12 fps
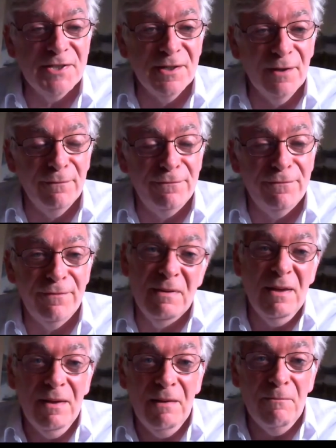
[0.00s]
of
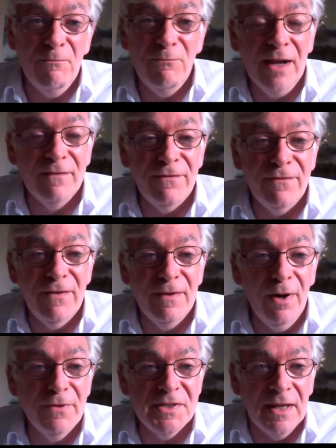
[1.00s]
relative
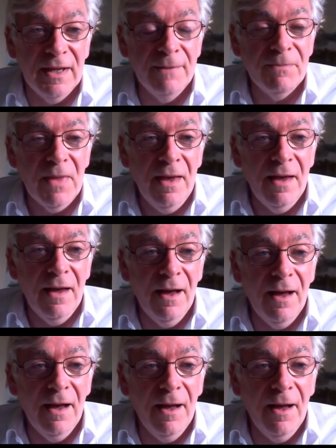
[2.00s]
poverty.
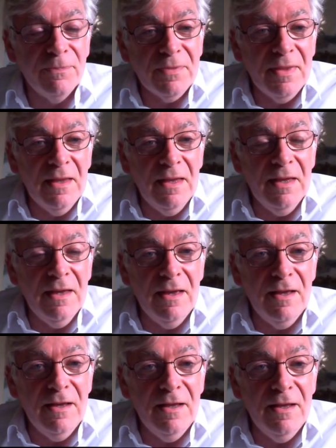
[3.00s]

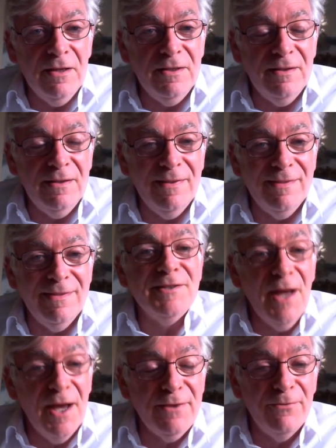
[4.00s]
There's
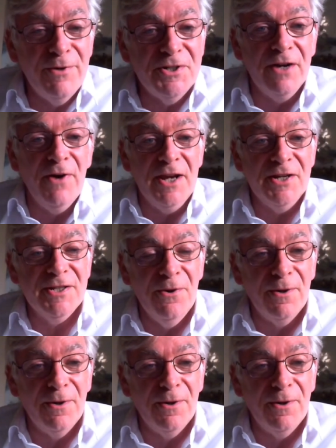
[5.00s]
neither regeneration nor